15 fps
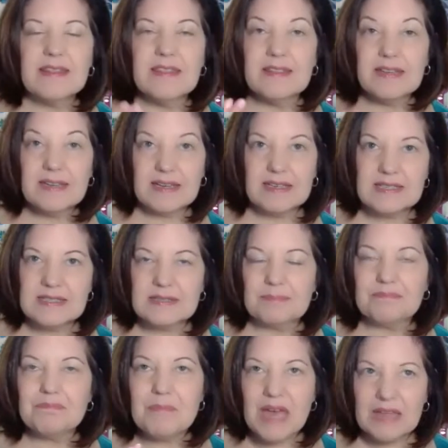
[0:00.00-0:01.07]
this
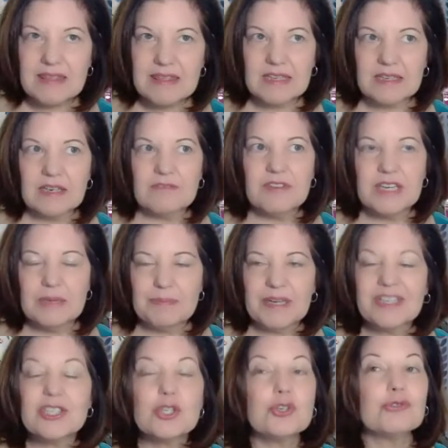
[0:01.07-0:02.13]
method of
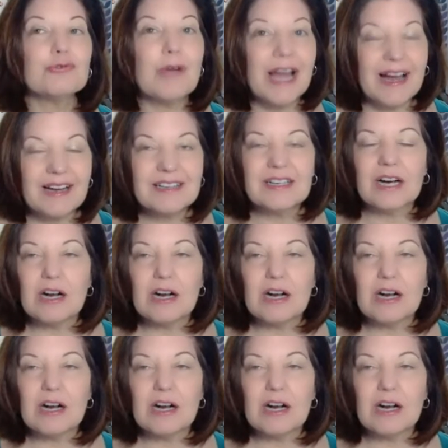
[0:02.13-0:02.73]
keeping track